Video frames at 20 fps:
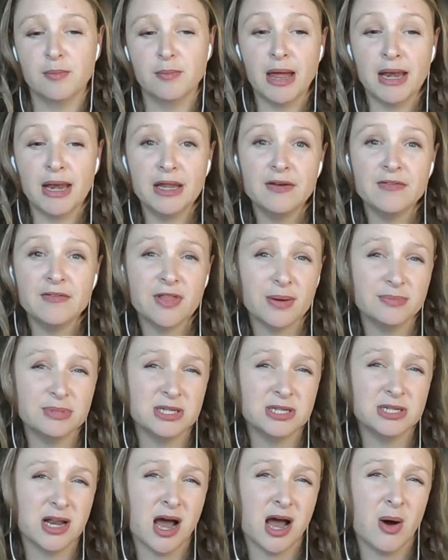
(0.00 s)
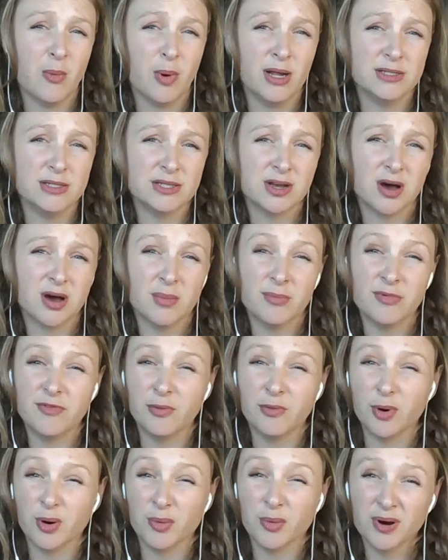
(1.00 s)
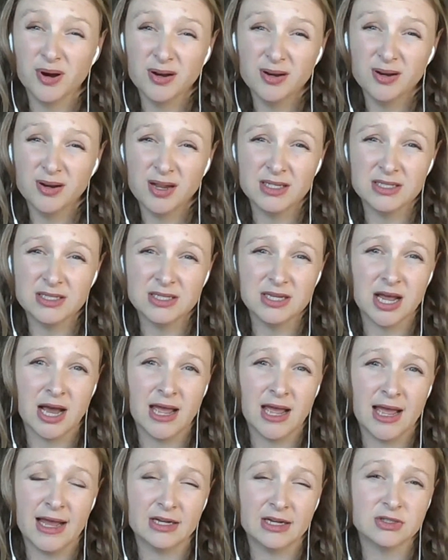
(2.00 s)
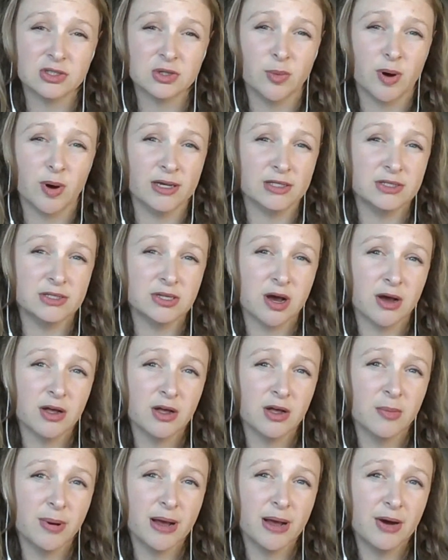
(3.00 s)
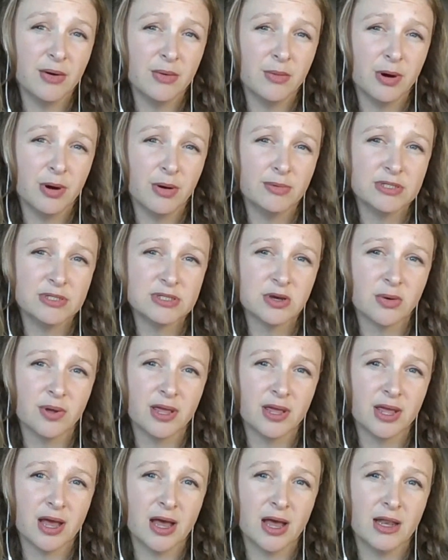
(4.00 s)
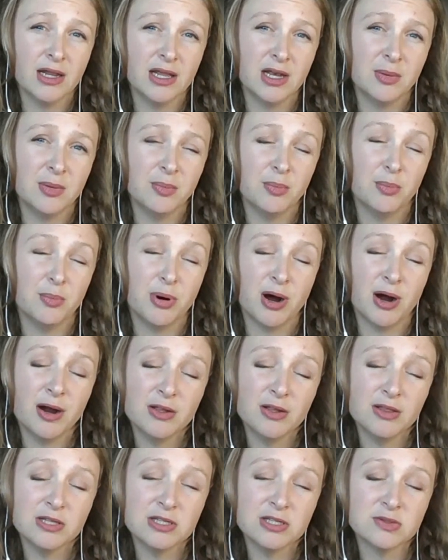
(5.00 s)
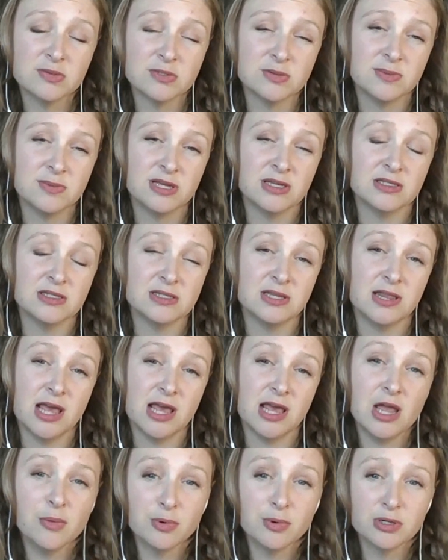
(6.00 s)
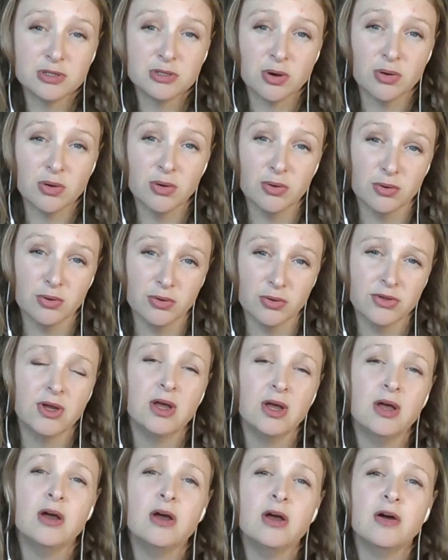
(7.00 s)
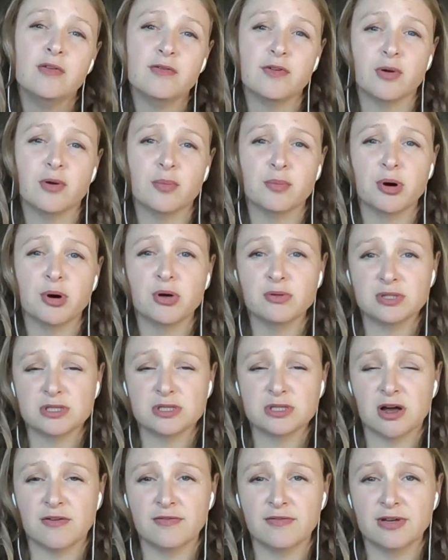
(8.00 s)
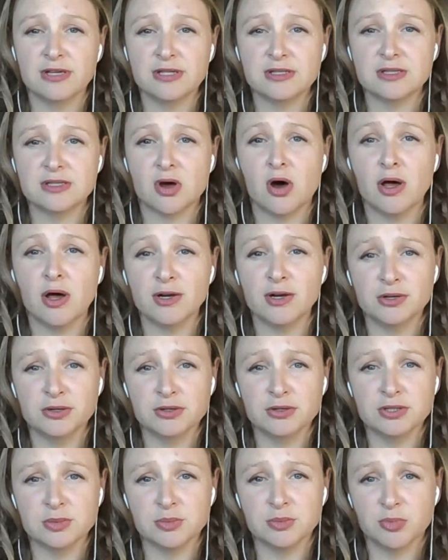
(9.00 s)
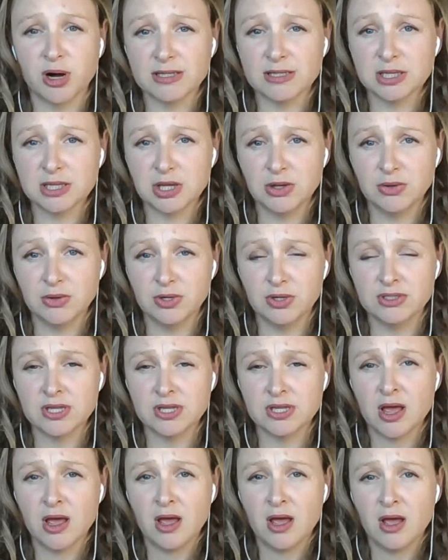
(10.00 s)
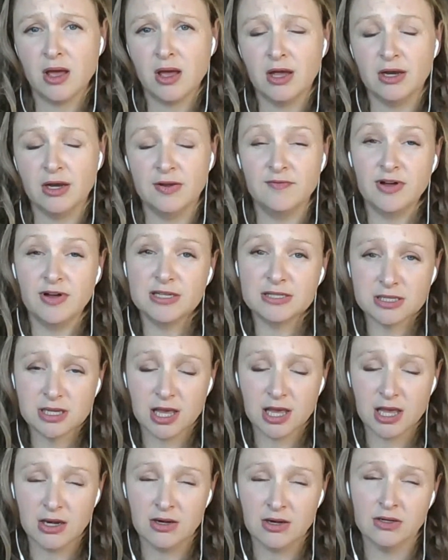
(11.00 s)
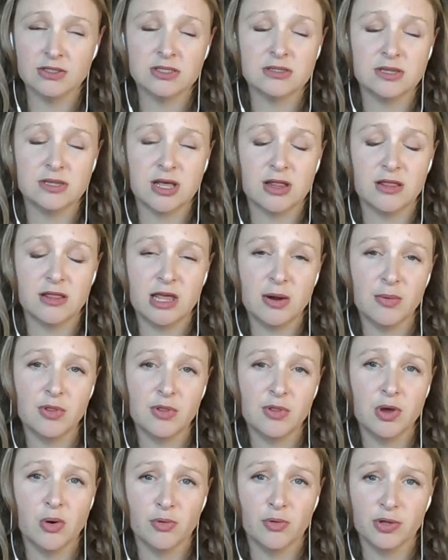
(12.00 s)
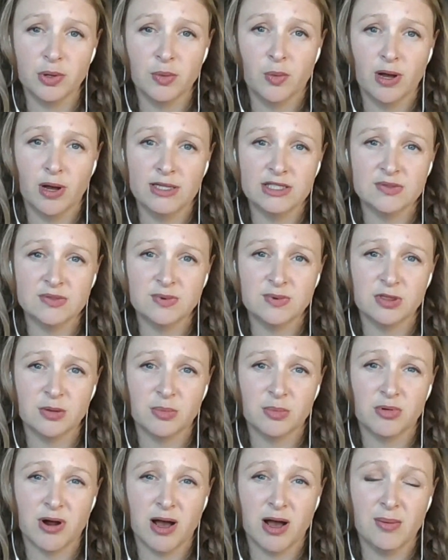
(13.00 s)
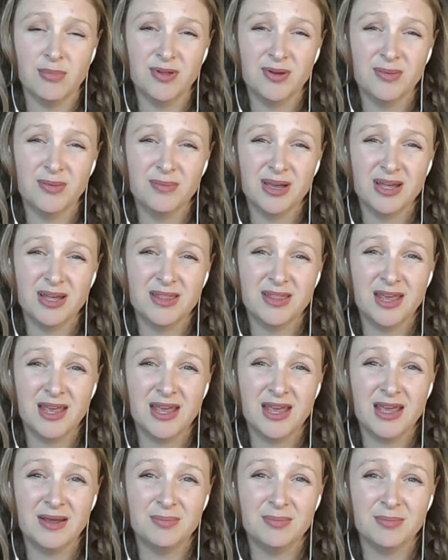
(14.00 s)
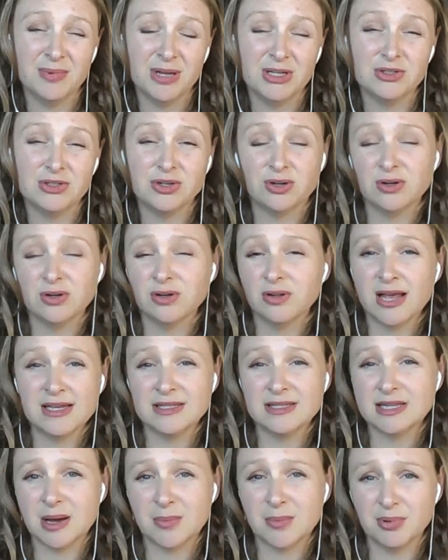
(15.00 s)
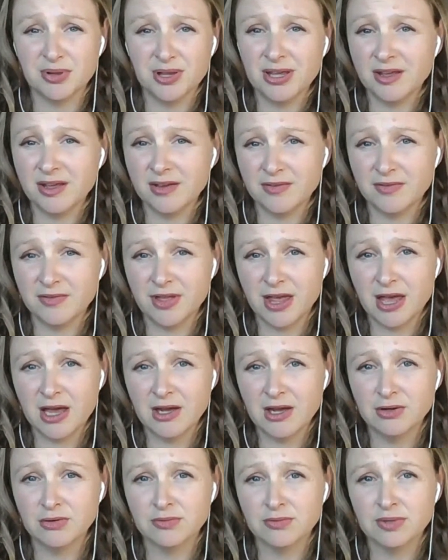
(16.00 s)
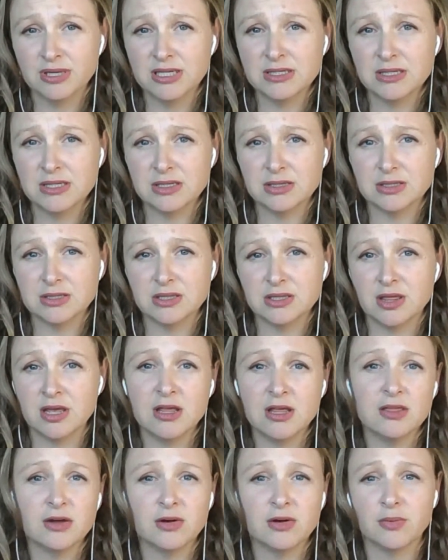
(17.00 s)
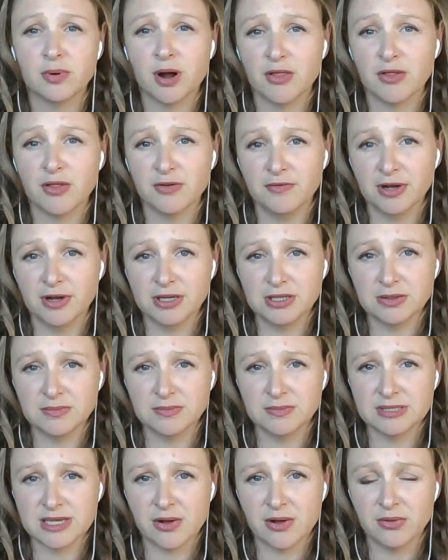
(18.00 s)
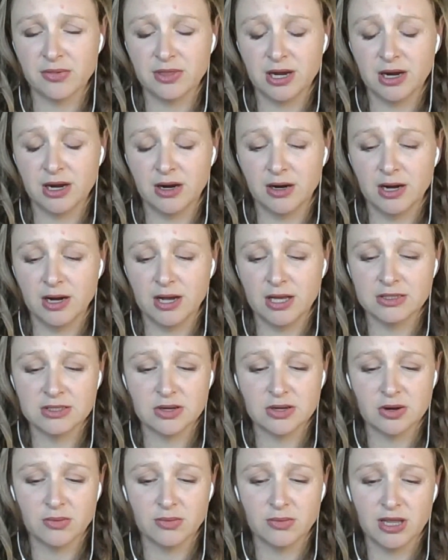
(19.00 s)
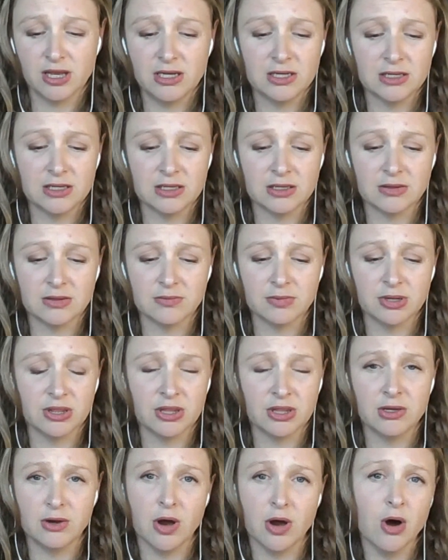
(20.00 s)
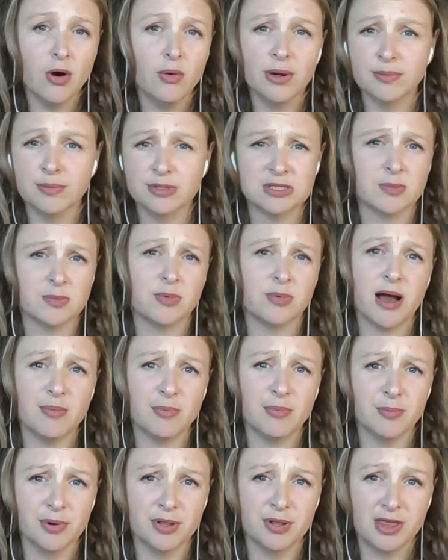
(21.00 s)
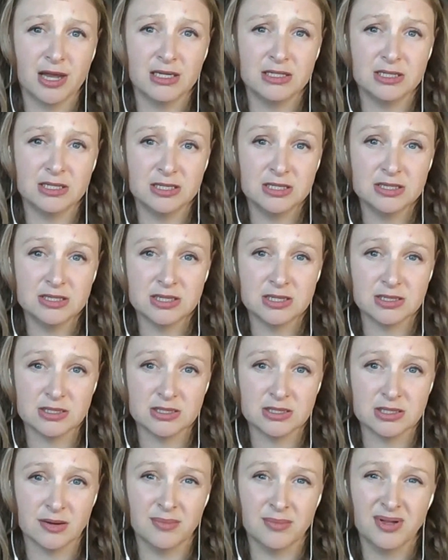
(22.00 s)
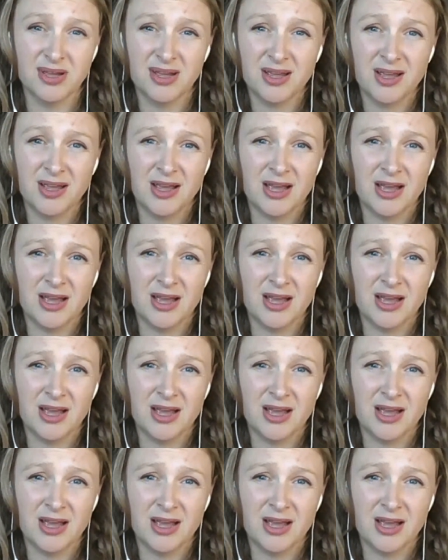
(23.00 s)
many of them did not want to come forward and did not actually want to talk about what was going on. In part, this was because they were told from post office auditors and prosecutors and investigators that they were the only ones with the problem. And they internalized that belief. They had no reason to think there were other victims out there. And so they didn't really know it was a problem with the IT system